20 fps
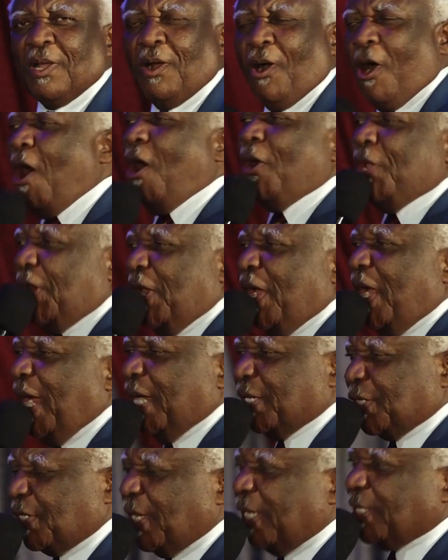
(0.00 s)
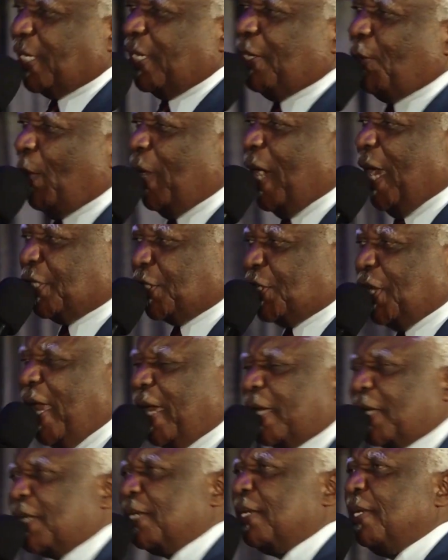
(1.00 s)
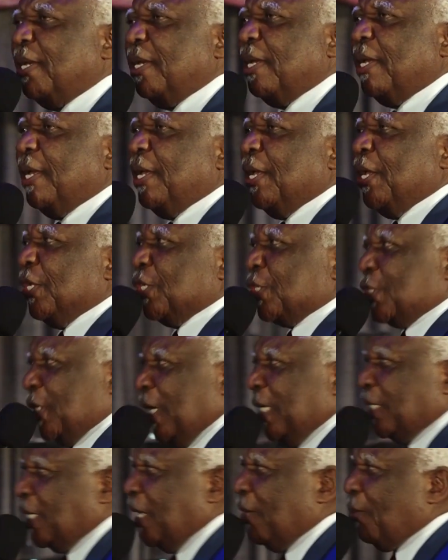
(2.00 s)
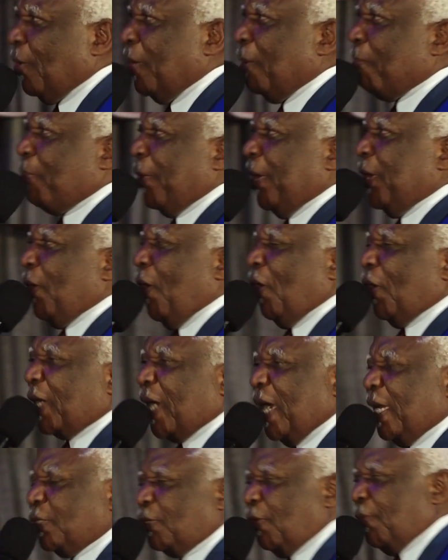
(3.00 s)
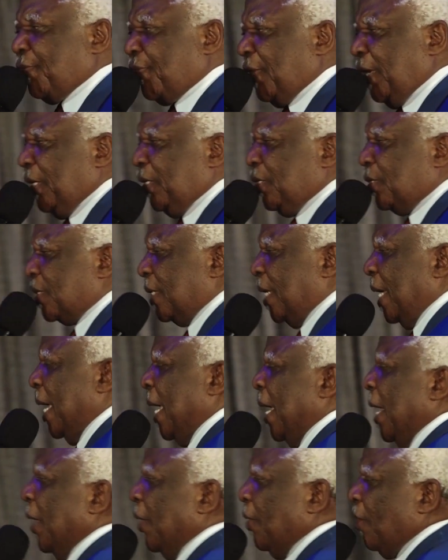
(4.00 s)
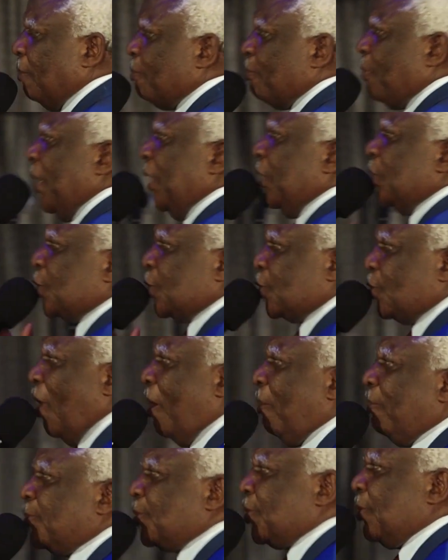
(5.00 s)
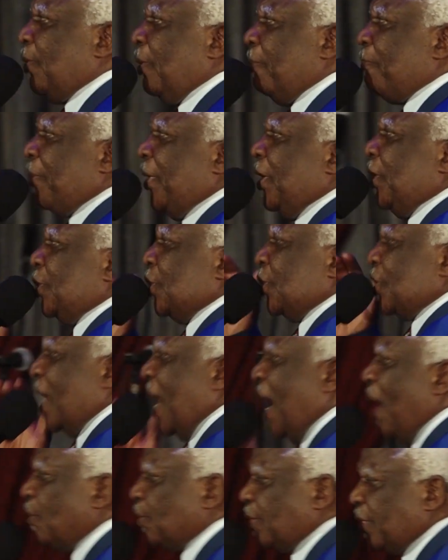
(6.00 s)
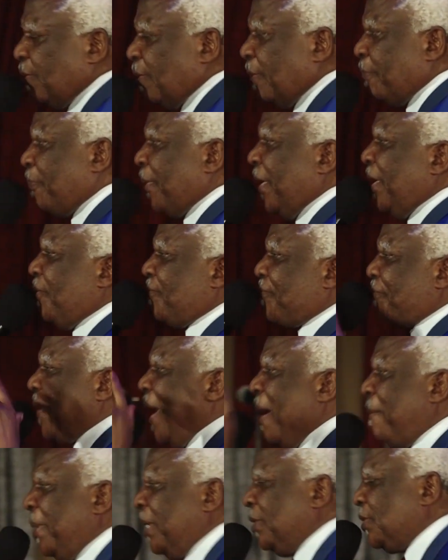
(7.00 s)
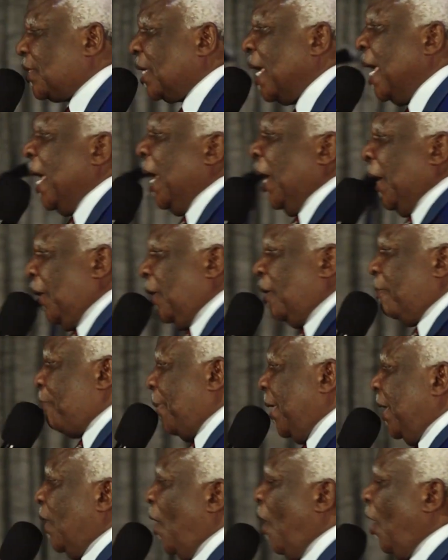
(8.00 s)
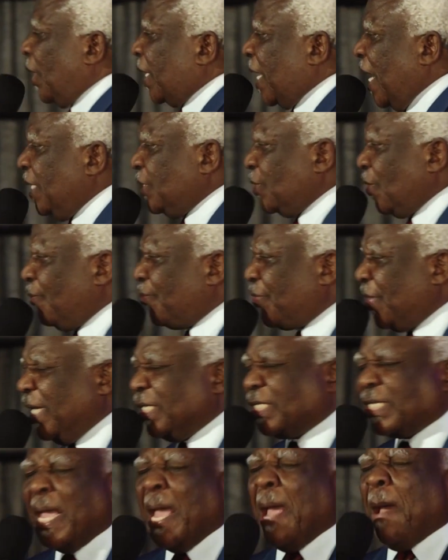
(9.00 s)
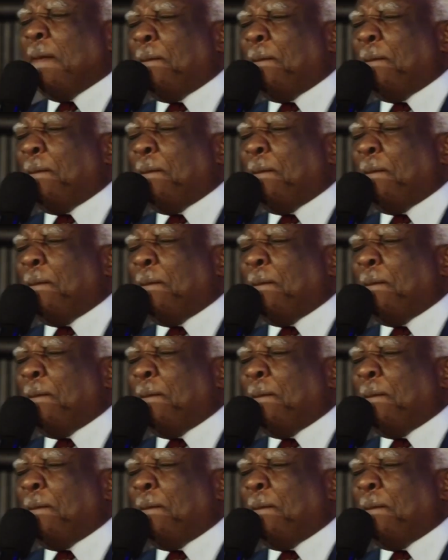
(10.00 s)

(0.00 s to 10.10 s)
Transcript: Oh yeah, Satan will attack. Satan will bring all kinds of things. He will bring storms, he will bring droughts, he will bring famines, he will bring all kinds of things.